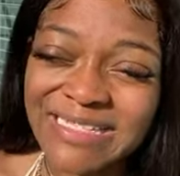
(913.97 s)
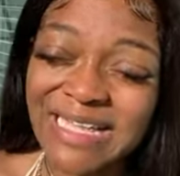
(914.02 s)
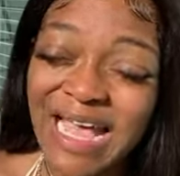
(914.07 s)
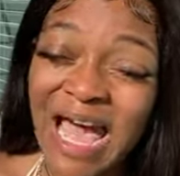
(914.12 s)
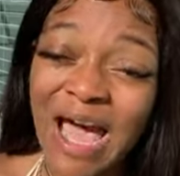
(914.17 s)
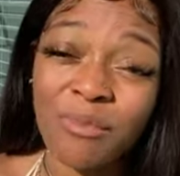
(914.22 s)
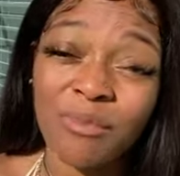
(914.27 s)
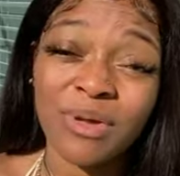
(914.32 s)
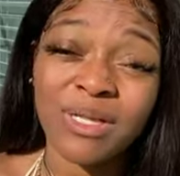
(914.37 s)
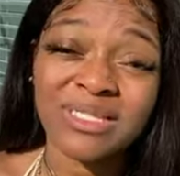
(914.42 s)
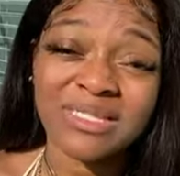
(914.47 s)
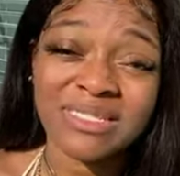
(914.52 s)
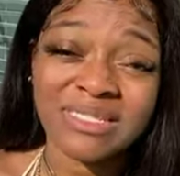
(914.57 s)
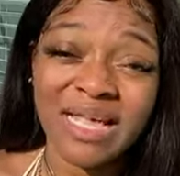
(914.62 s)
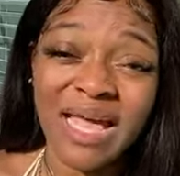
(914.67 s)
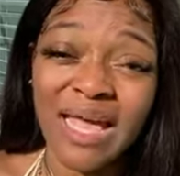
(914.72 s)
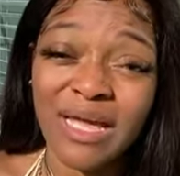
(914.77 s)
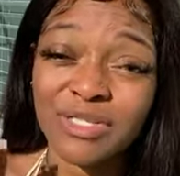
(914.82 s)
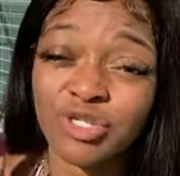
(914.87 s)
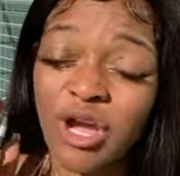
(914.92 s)
I would
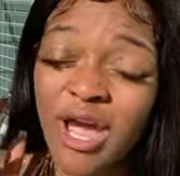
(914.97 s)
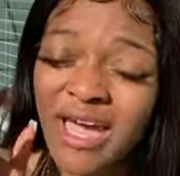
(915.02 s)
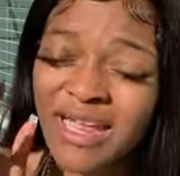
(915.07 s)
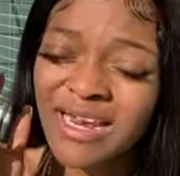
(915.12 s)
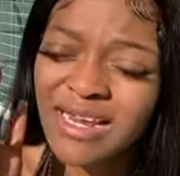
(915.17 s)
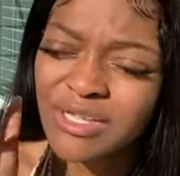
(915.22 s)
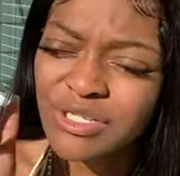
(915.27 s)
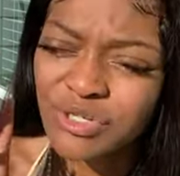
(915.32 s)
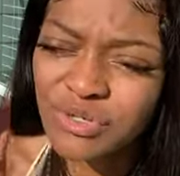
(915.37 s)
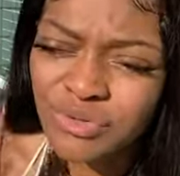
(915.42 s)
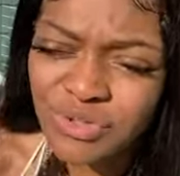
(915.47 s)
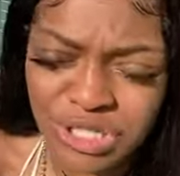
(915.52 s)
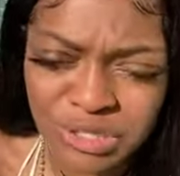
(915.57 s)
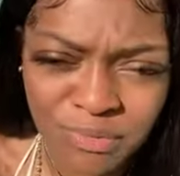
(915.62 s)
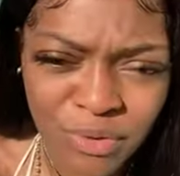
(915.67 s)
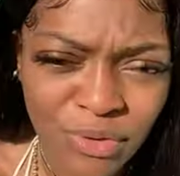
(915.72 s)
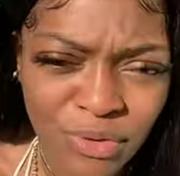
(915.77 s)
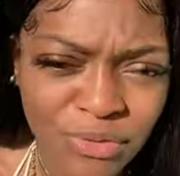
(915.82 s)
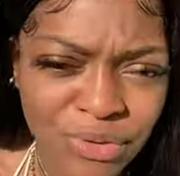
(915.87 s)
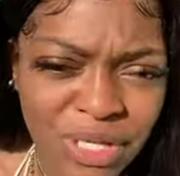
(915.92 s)
say try to do
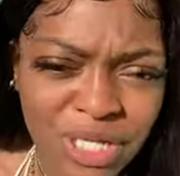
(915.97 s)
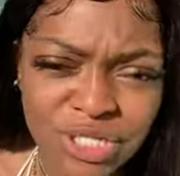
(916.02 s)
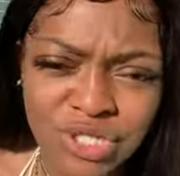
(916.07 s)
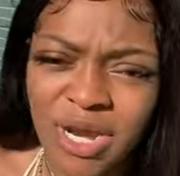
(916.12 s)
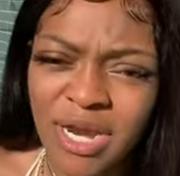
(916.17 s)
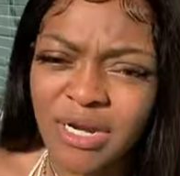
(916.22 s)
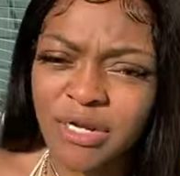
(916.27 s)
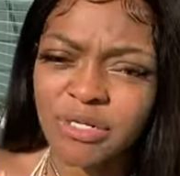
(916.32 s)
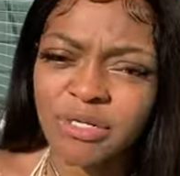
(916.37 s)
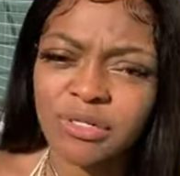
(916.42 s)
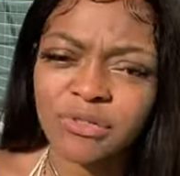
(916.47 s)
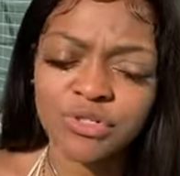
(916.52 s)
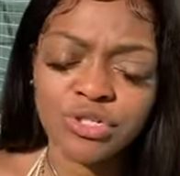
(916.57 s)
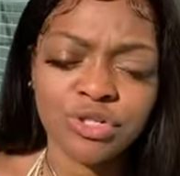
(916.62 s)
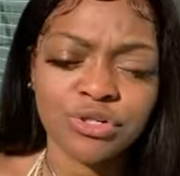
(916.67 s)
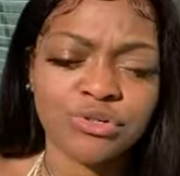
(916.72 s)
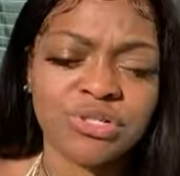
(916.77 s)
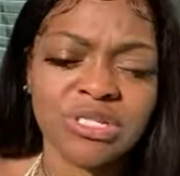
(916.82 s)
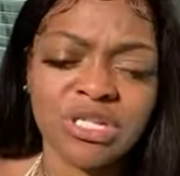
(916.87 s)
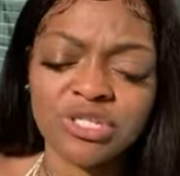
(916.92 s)
smoothies, try to do
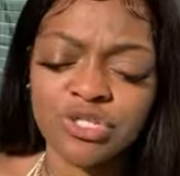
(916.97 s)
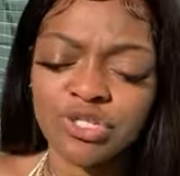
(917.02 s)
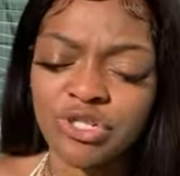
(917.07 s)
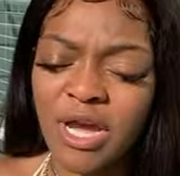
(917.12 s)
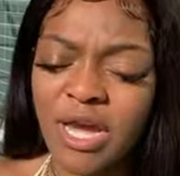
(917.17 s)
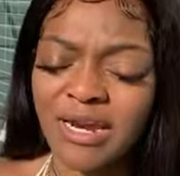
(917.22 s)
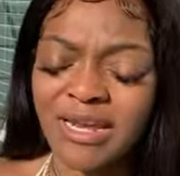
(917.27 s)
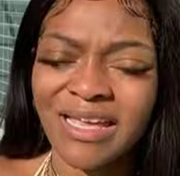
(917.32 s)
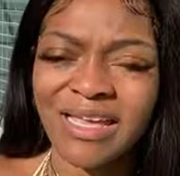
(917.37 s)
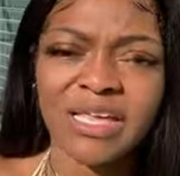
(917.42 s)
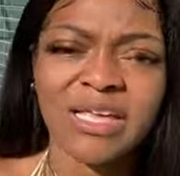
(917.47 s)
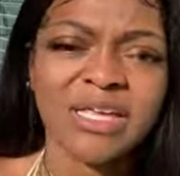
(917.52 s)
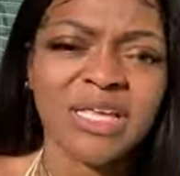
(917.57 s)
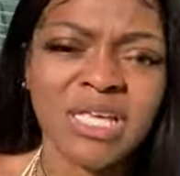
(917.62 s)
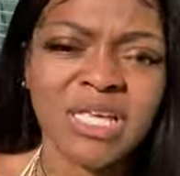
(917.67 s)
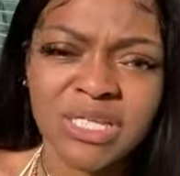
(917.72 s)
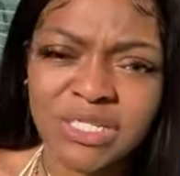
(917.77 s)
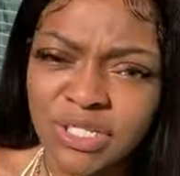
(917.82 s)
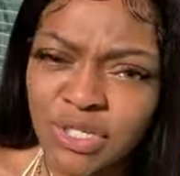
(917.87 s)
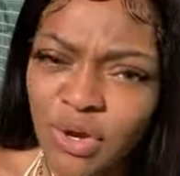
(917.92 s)
juices, try to
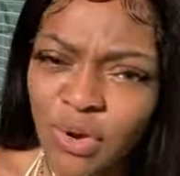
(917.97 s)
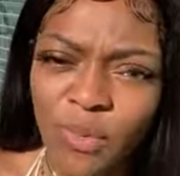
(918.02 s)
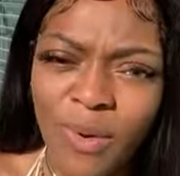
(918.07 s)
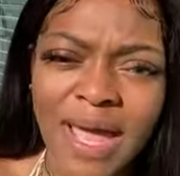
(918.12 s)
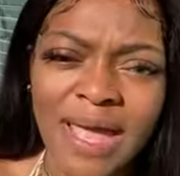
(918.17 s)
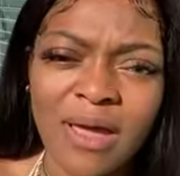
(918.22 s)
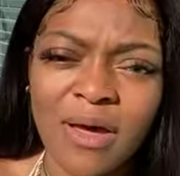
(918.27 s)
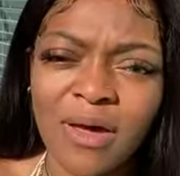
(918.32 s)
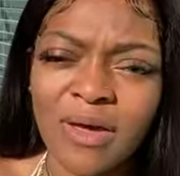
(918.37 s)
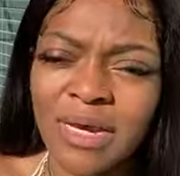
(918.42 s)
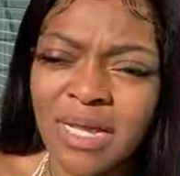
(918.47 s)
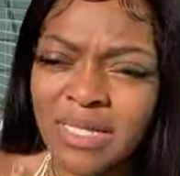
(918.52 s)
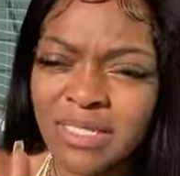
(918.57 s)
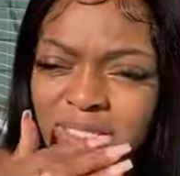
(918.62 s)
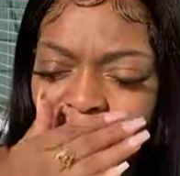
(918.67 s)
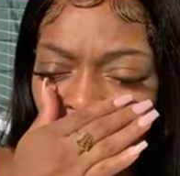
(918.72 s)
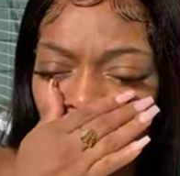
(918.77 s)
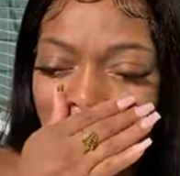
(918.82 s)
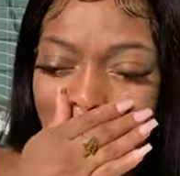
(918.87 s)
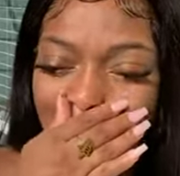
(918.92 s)
ease your way on
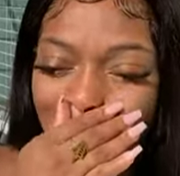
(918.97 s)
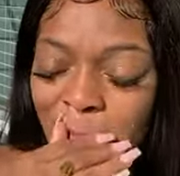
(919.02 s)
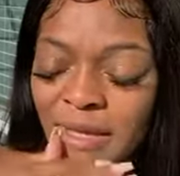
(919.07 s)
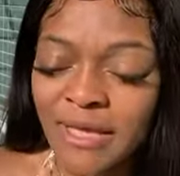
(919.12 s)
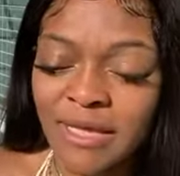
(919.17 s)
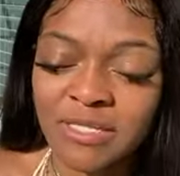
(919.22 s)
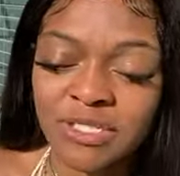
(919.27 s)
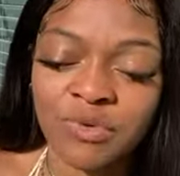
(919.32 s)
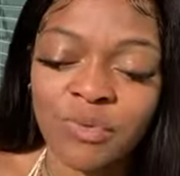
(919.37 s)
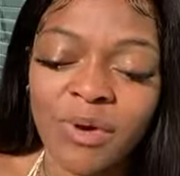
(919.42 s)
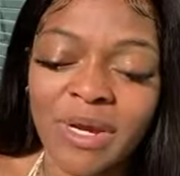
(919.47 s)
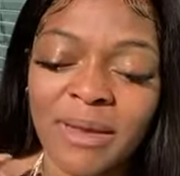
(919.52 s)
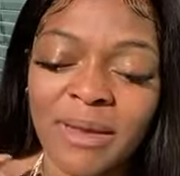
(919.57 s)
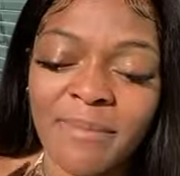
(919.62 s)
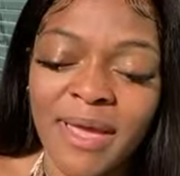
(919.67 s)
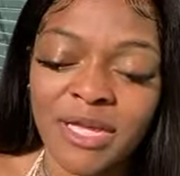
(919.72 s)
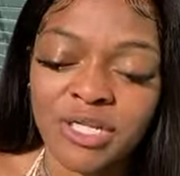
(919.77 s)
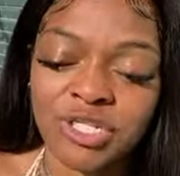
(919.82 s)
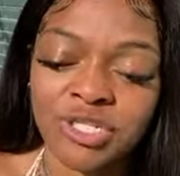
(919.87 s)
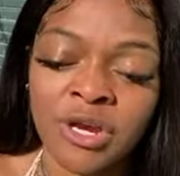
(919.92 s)
into it, because you want to
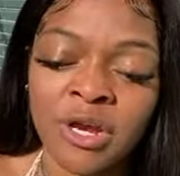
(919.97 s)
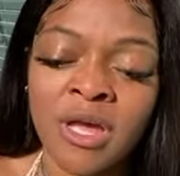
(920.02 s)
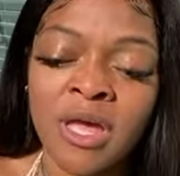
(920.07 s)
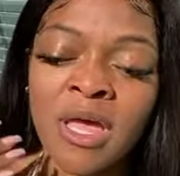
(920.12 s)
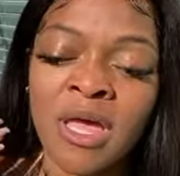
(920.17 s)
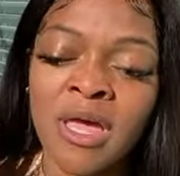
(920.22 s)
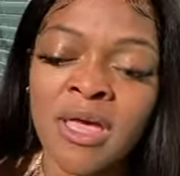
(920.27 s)
make sure